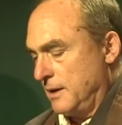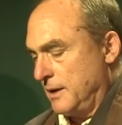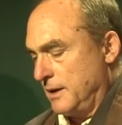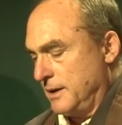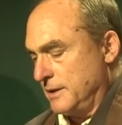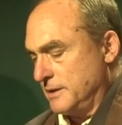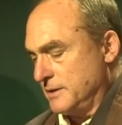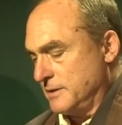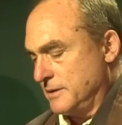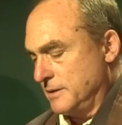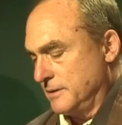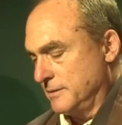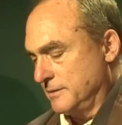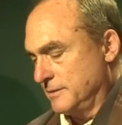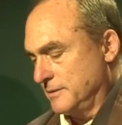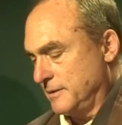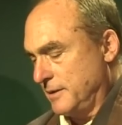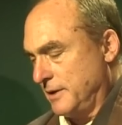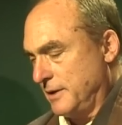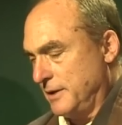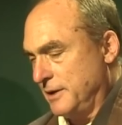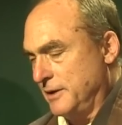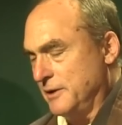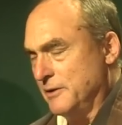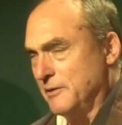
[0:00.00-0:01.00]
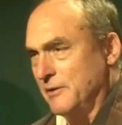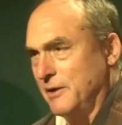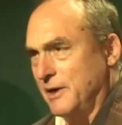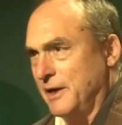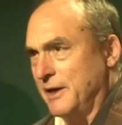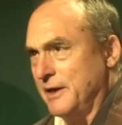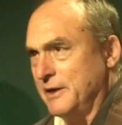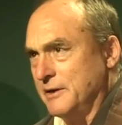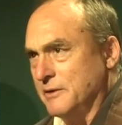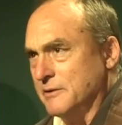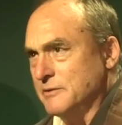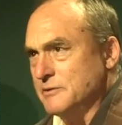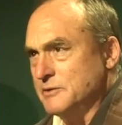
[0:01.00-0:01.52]
And, you know,
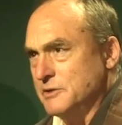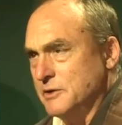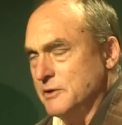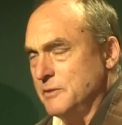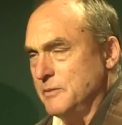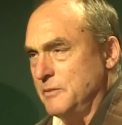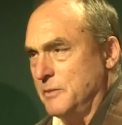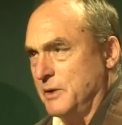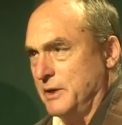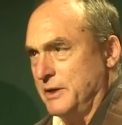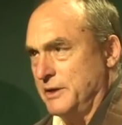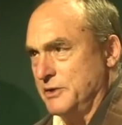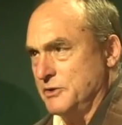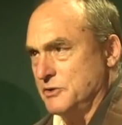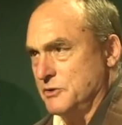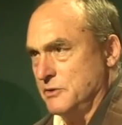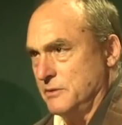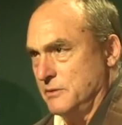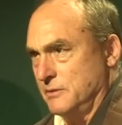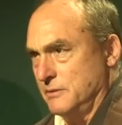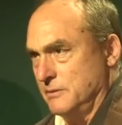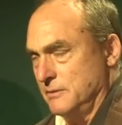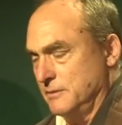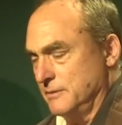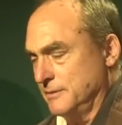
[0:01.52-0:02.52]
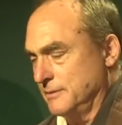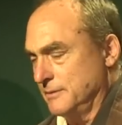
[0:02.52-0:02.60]
I don't do much.